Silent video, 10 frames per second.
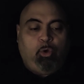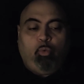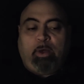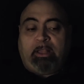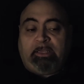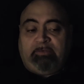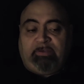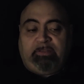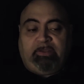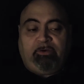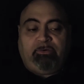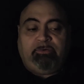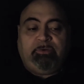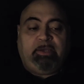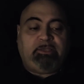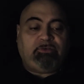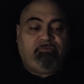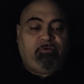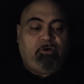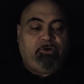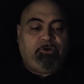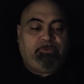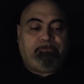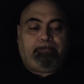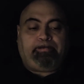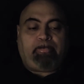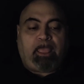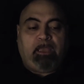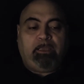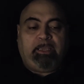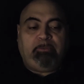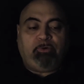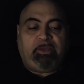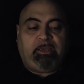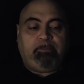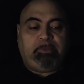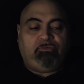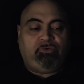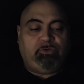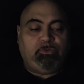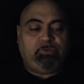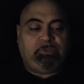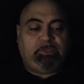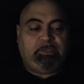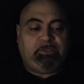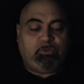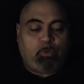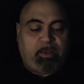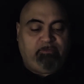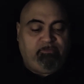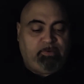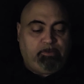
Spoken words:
While living there as a foreigner, Abraham introduced his wife